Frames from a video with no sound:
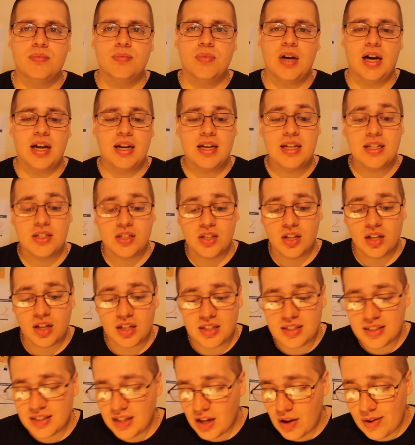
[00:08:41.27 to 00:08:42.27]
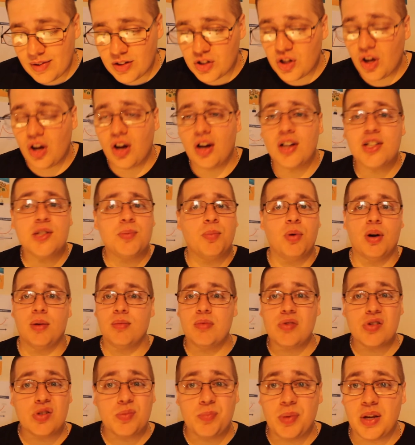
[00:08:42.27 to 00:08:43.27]
And it sounds harsh, but I'm
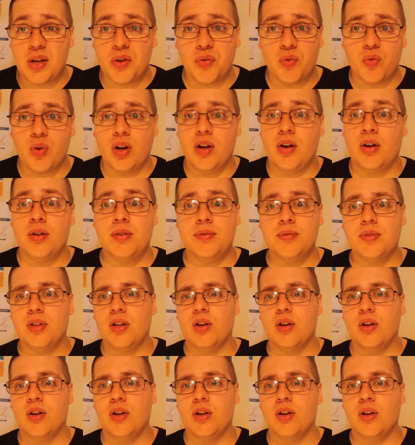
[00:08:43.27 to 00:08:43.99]
just being real,